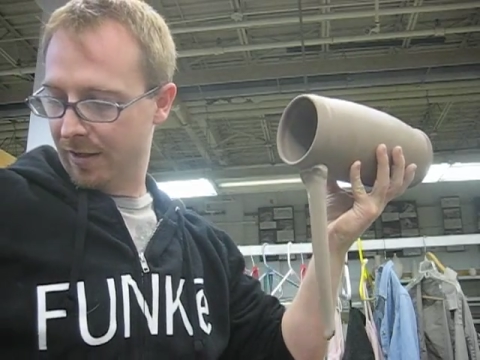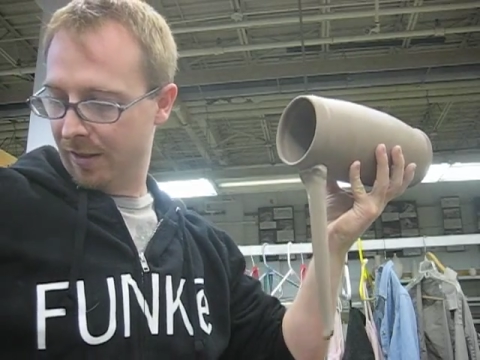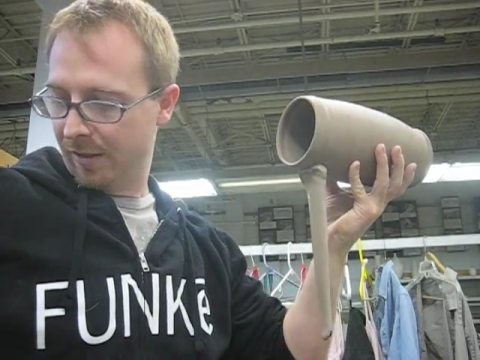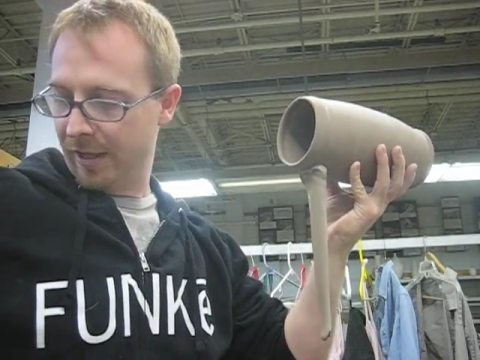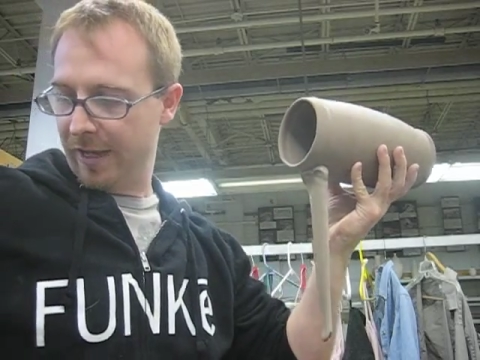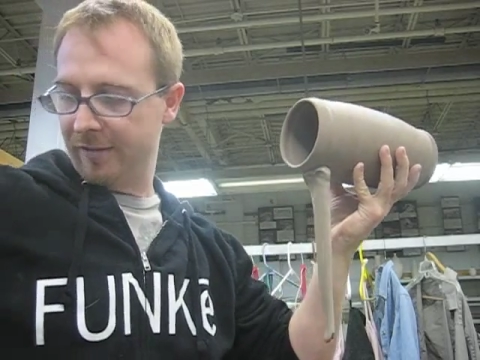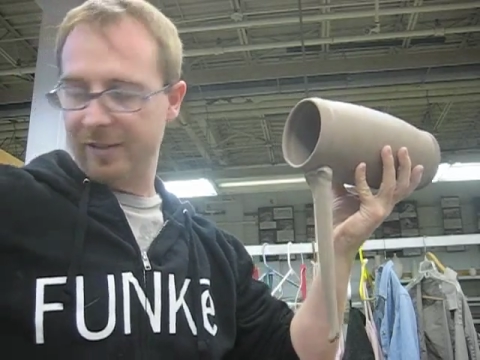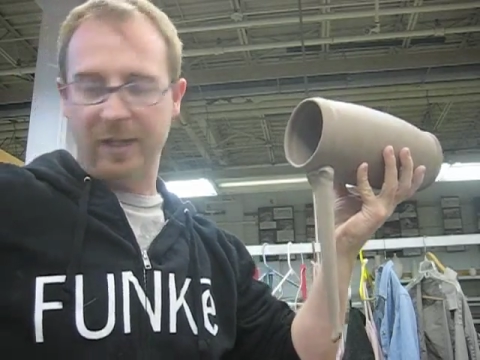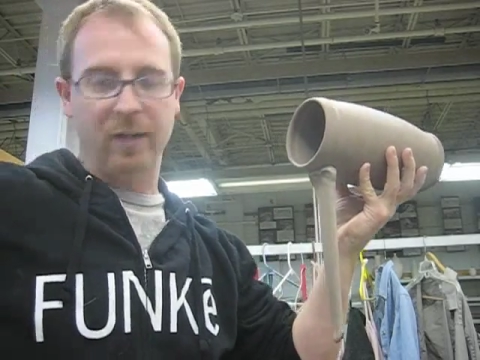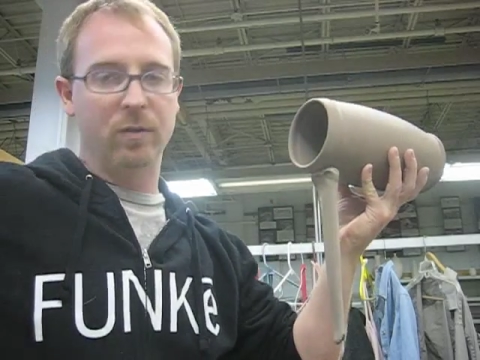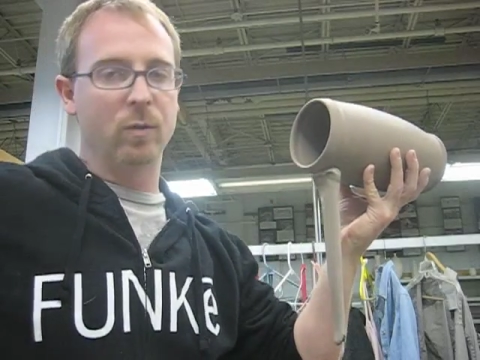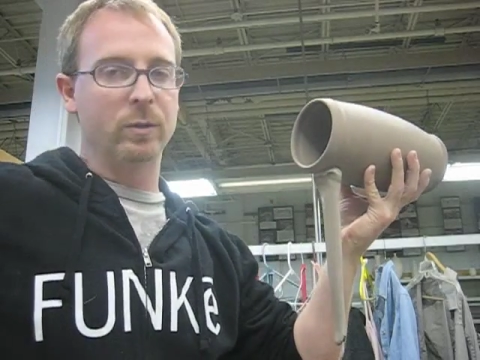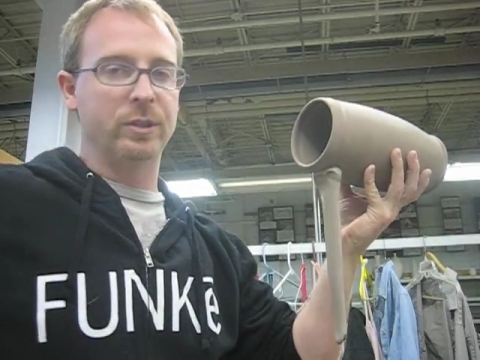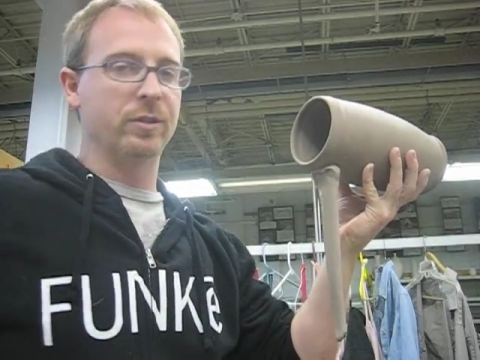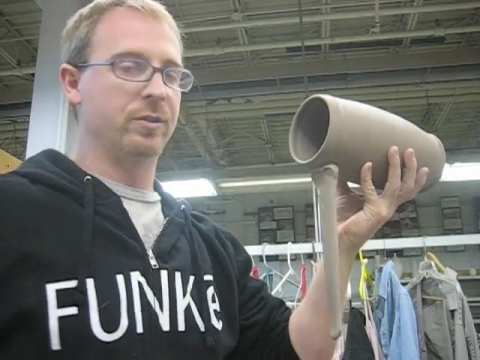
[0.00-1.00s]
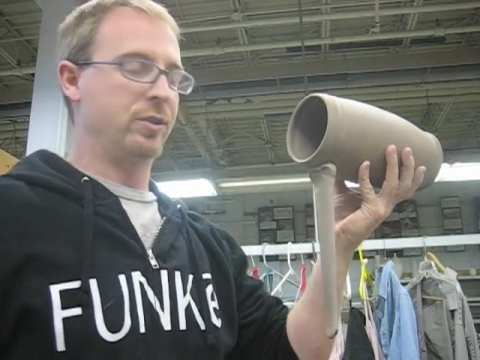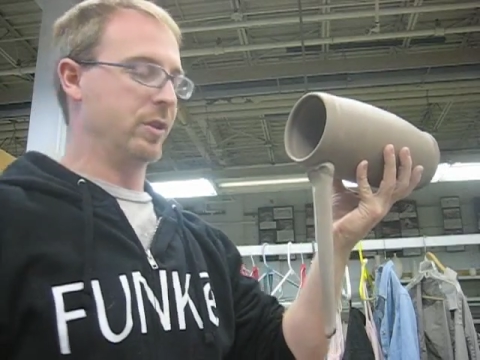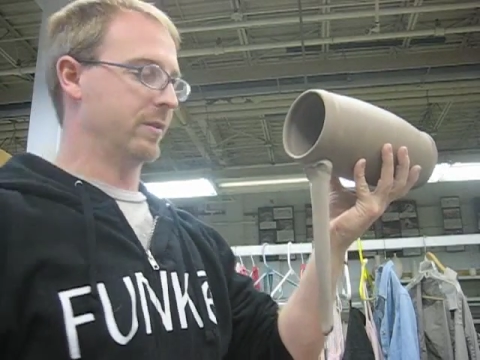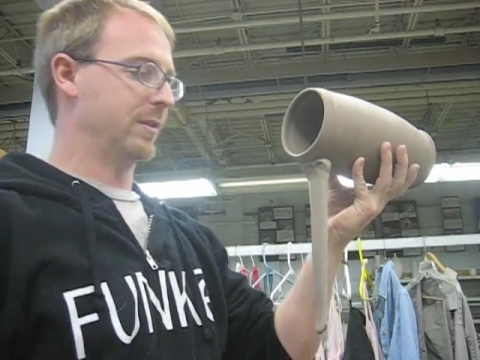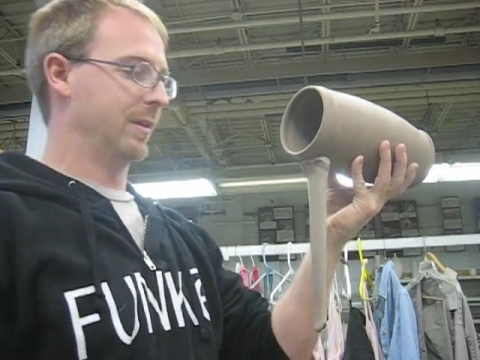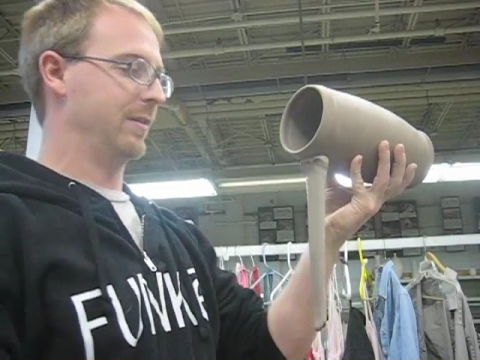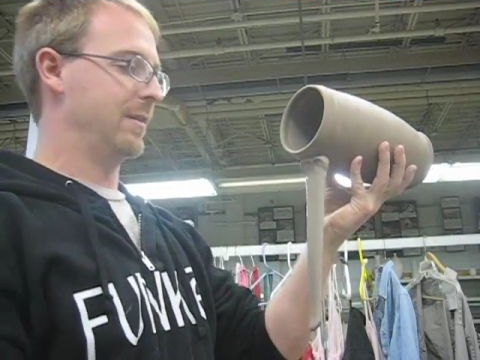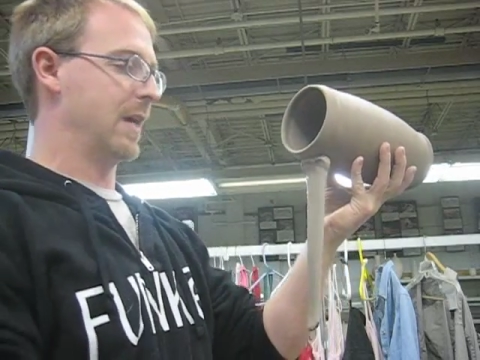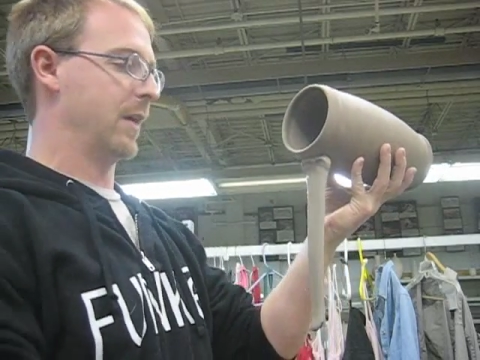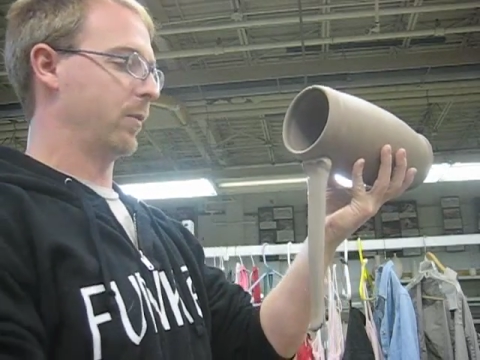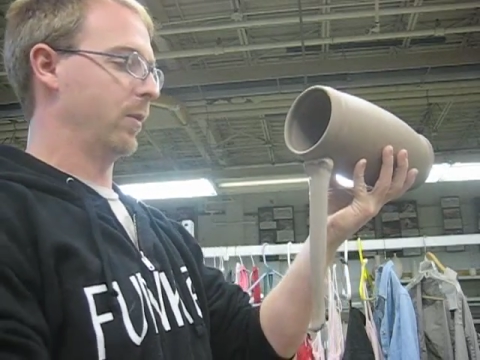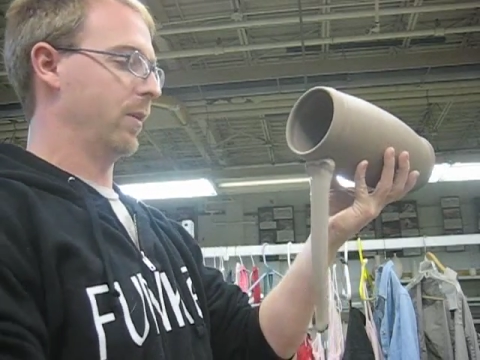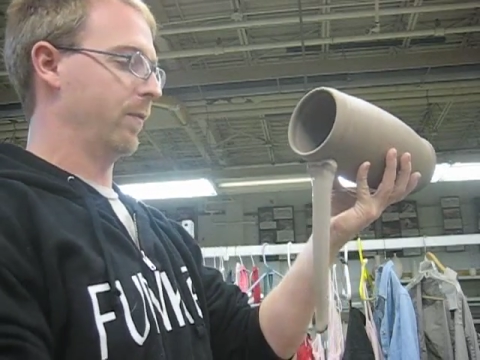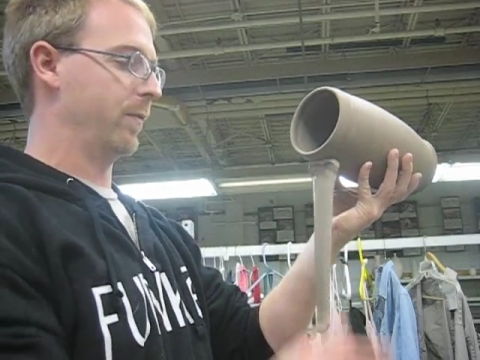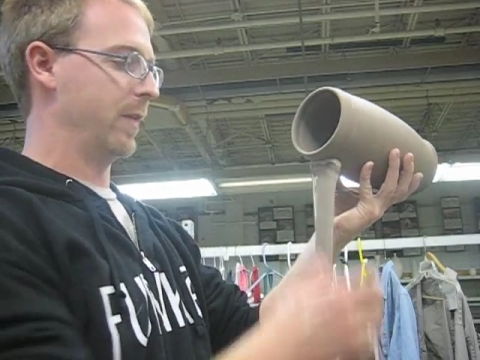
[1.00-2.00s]
The last thing I do, which is just a
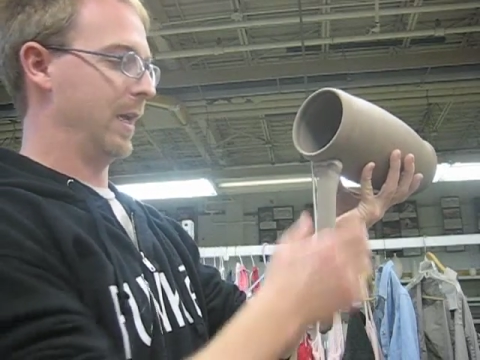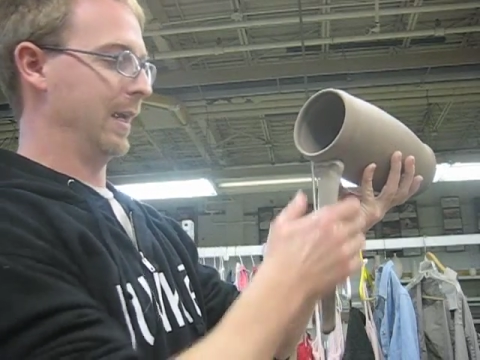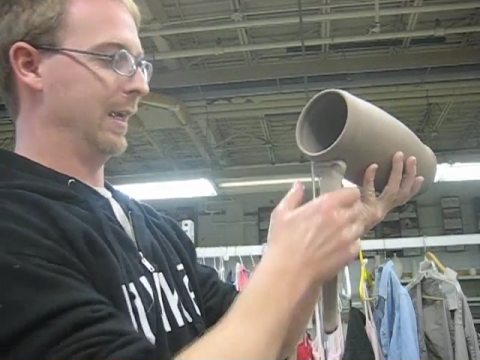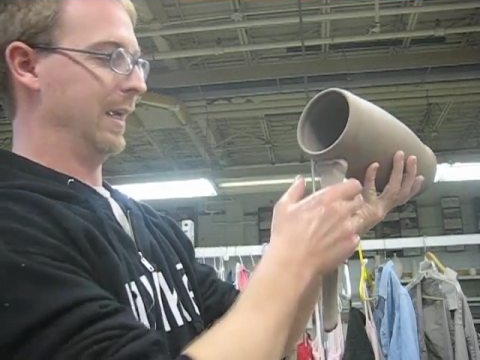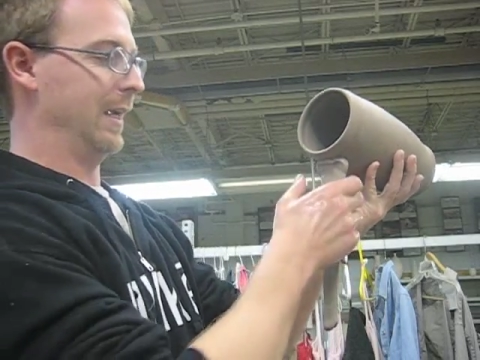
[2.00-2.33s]
decorative thing,